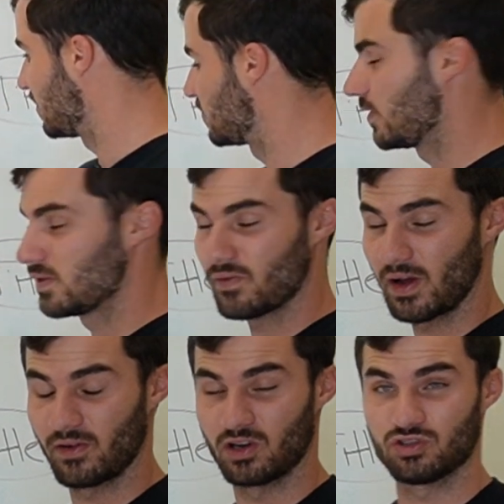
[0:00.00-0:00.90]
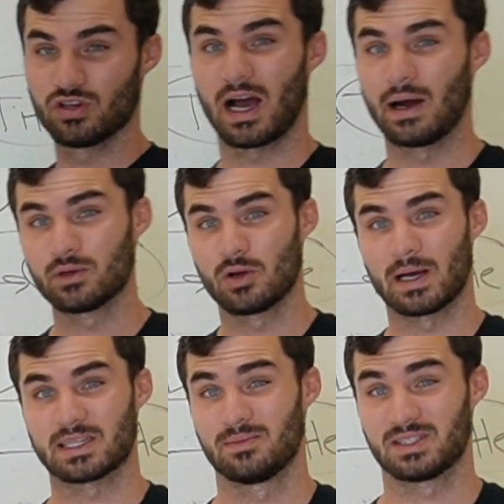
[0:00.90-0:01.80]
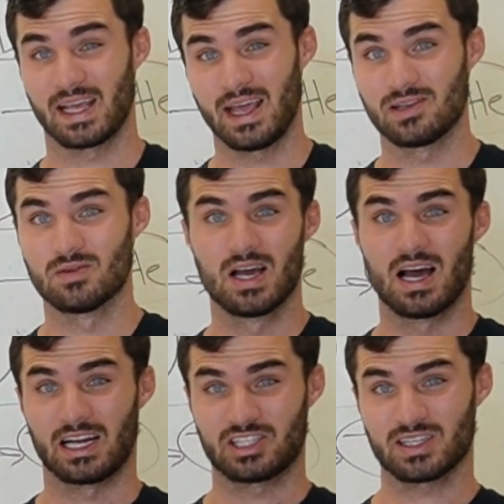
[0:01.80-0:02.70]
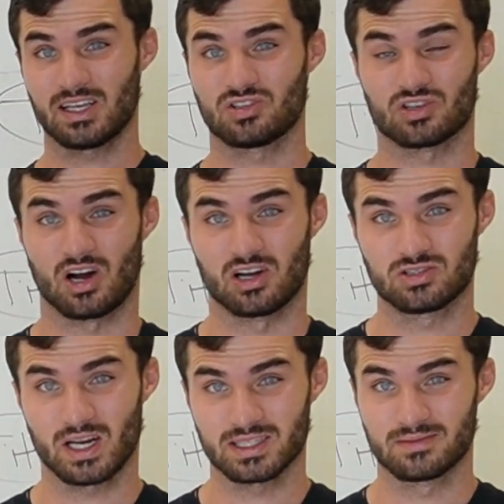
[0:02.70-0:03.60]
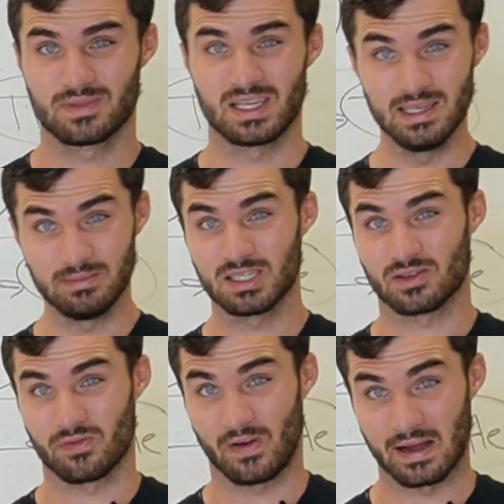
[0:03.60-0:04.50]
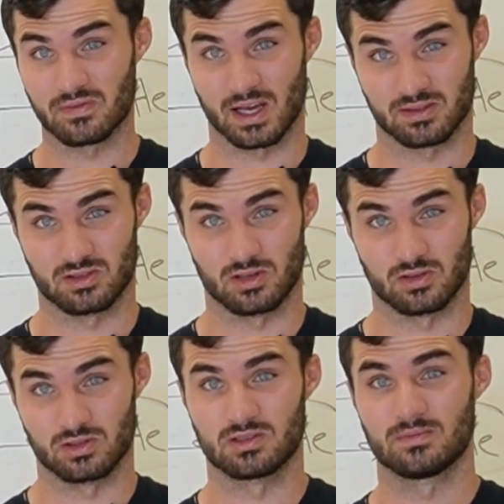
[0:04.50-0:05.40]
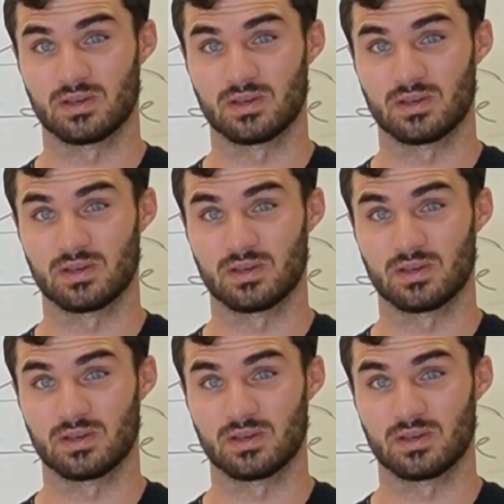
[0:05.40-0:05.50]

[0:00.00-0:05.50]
this $5,500, I would go back to them and say, hey, I checked out your contract. The EMD is $5,000,